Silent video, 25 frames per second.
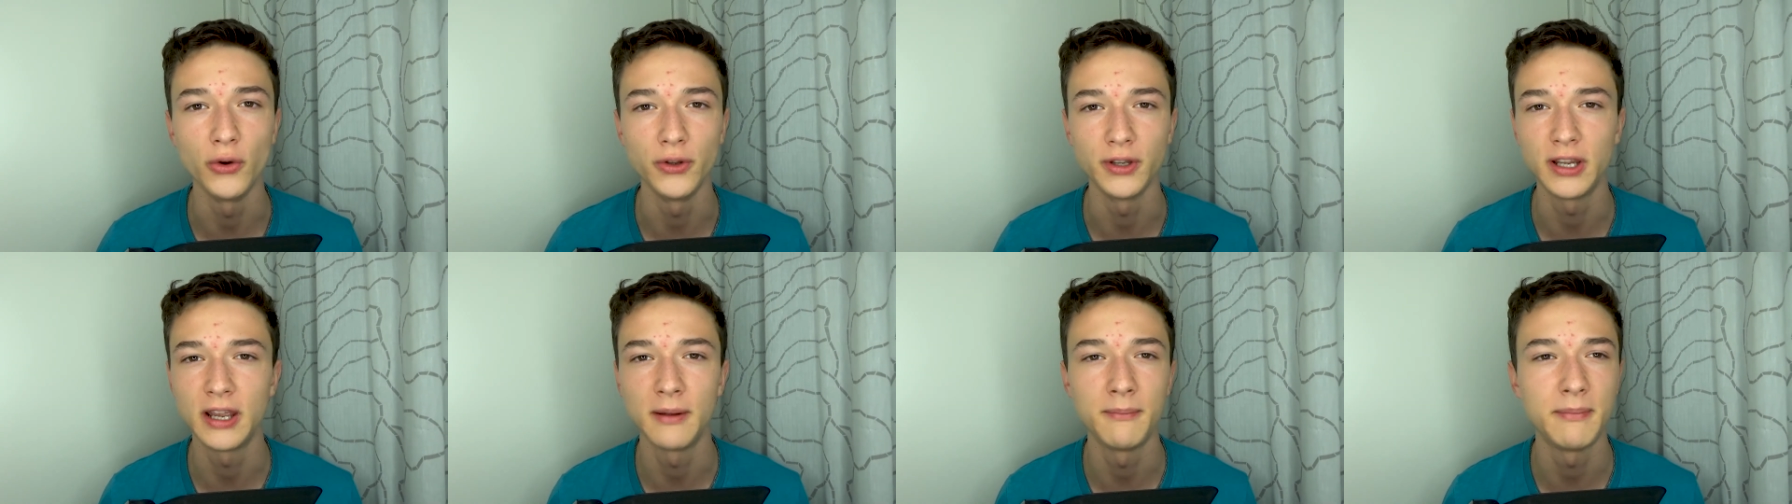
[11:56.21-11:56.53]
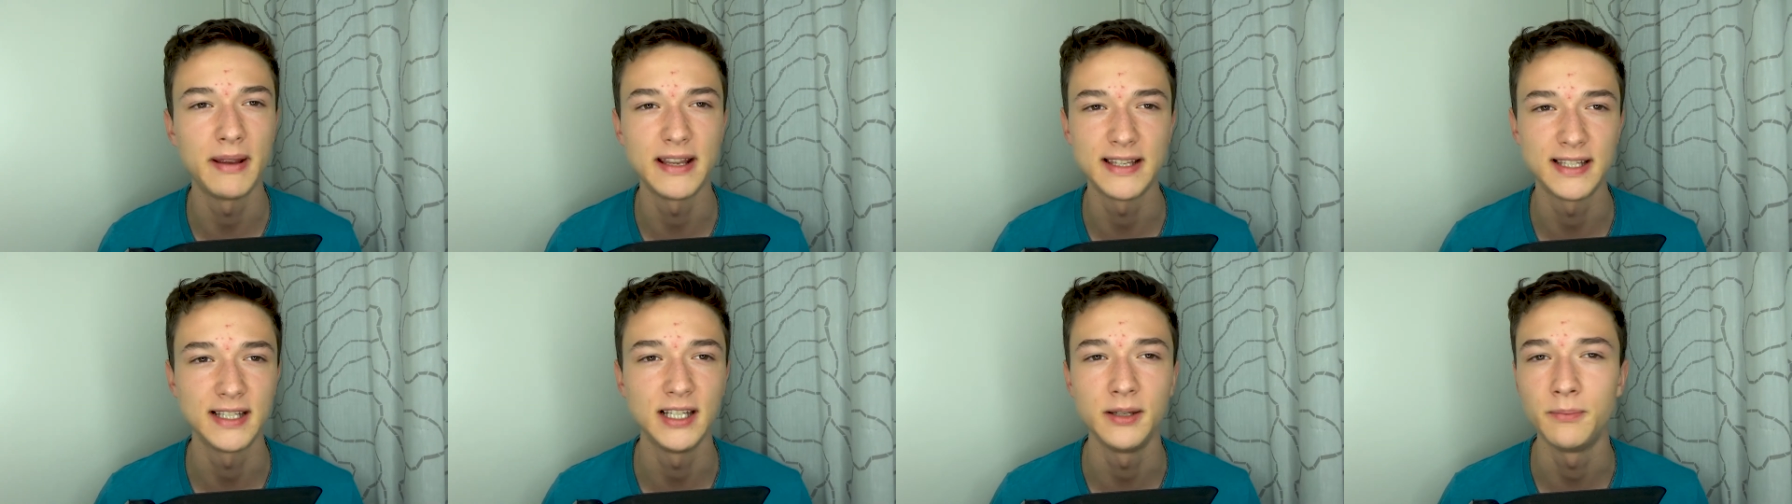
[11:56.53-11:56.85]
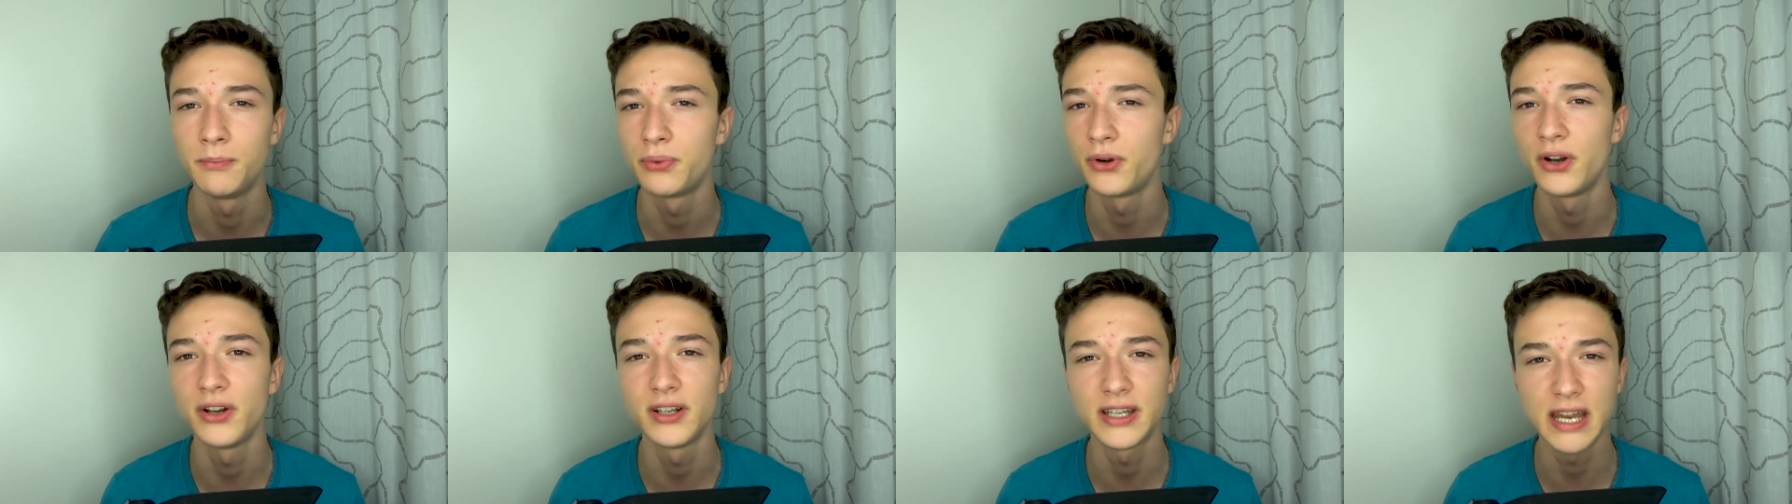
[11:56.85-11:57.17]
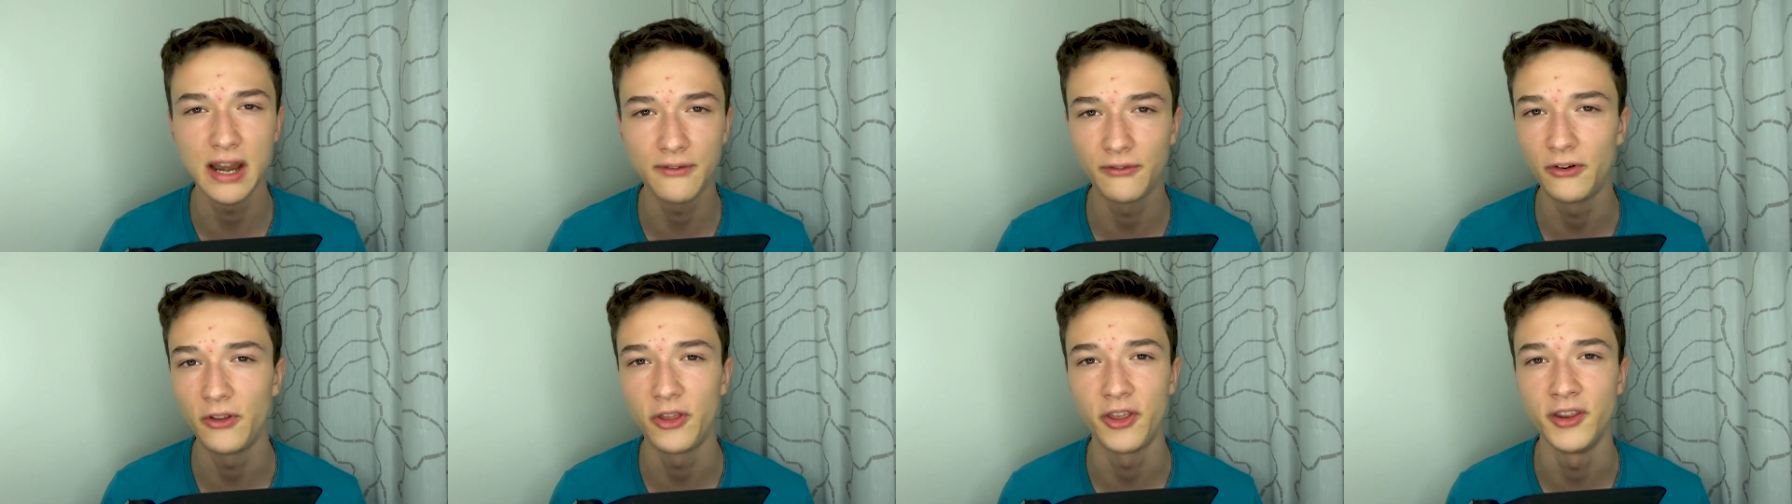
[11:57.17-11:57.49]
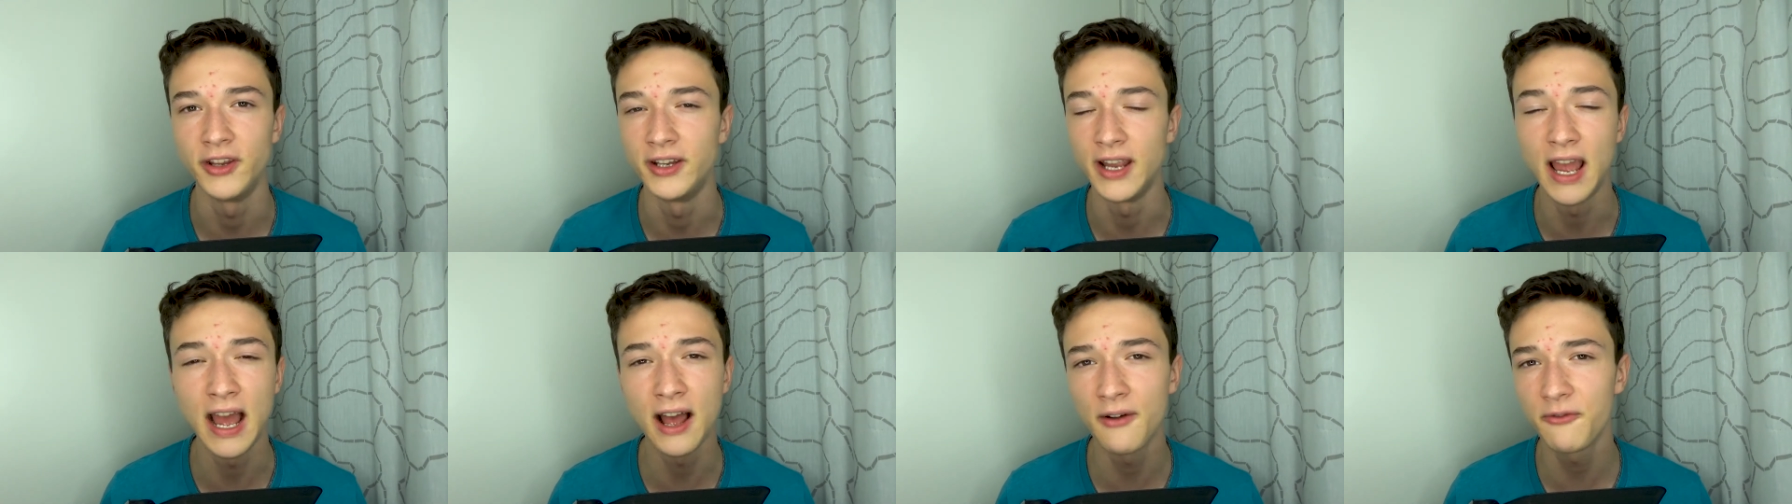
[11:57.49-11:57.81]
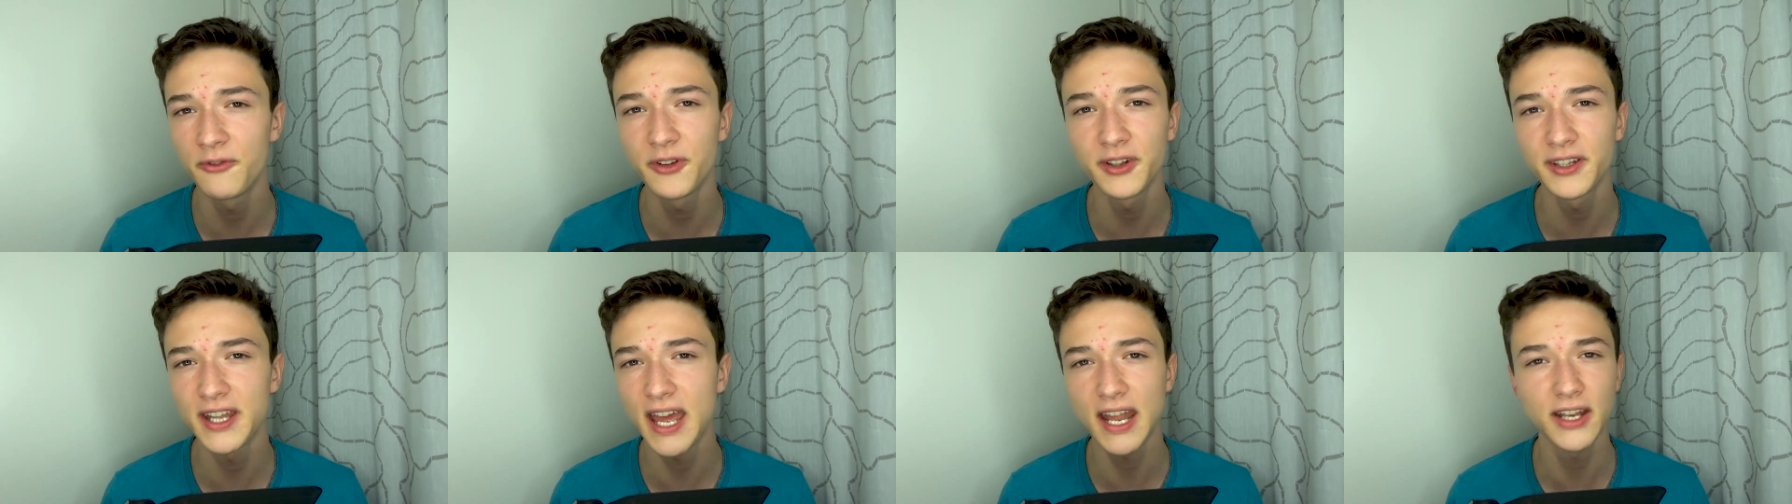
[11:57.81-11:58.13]
You can basically print everything.
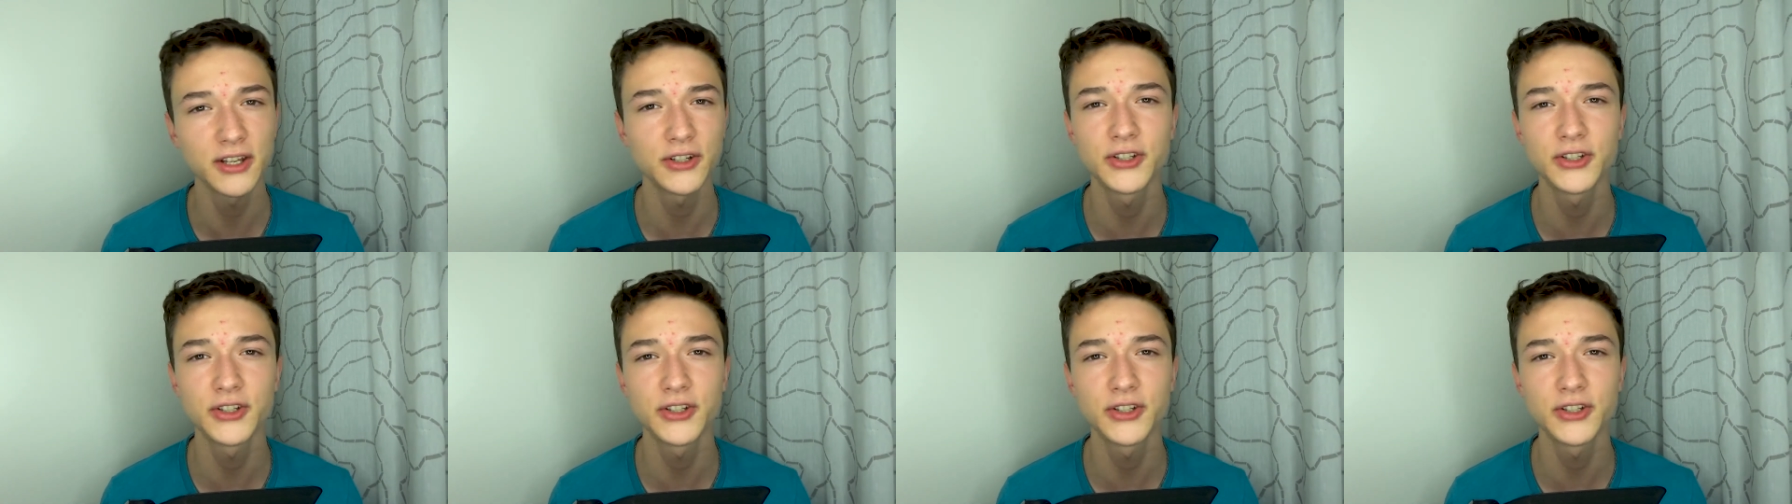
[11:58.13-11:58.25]
After that,